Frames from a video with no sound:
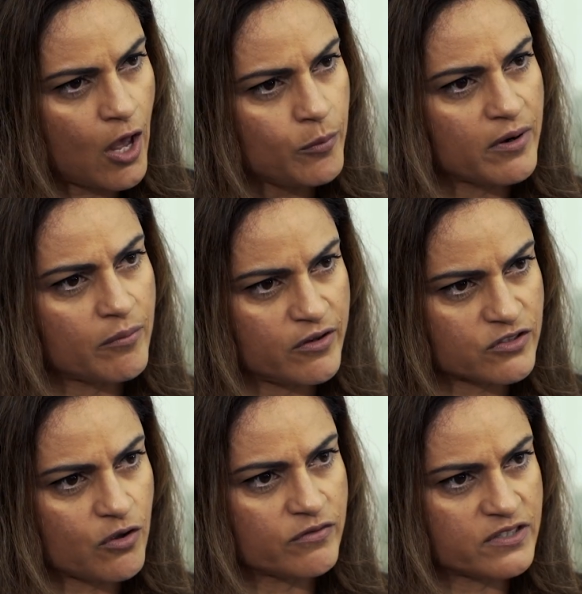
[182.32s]
open up those
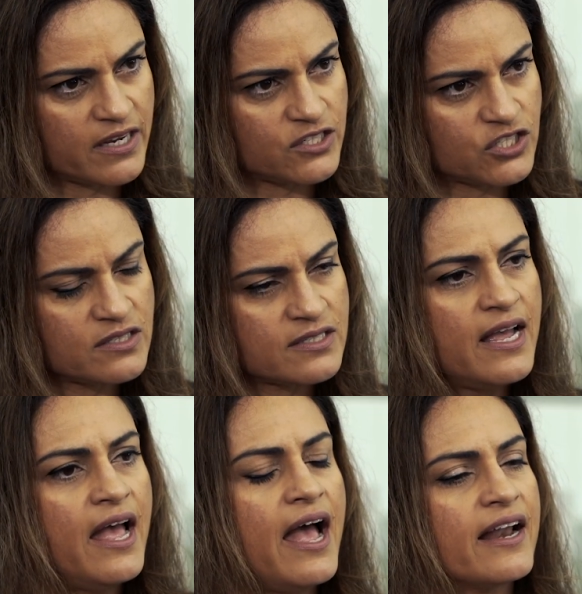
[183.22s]
conversations
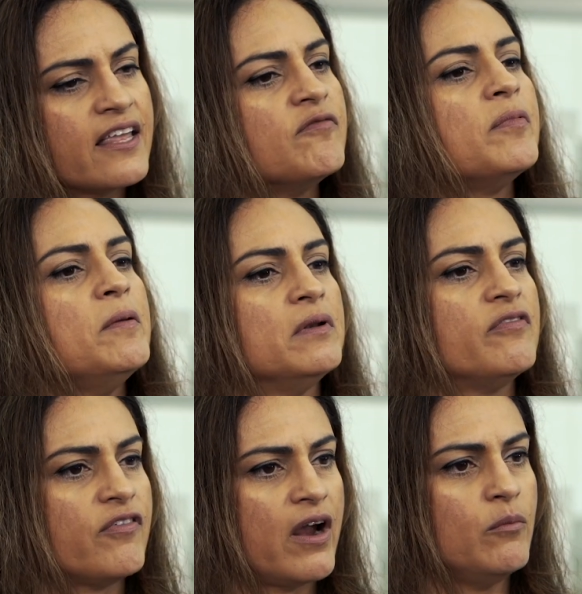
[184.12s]
and give people a
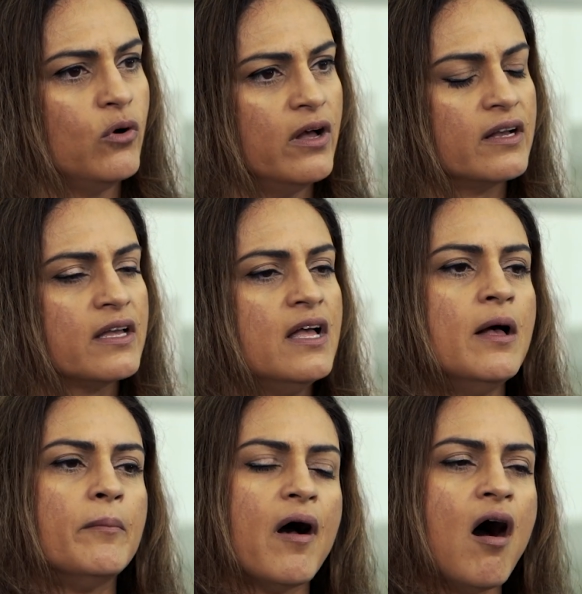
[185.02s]
framework.
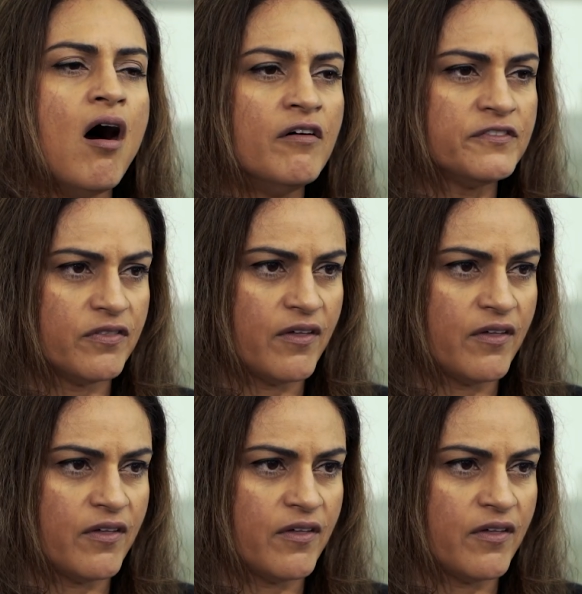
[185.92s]
But after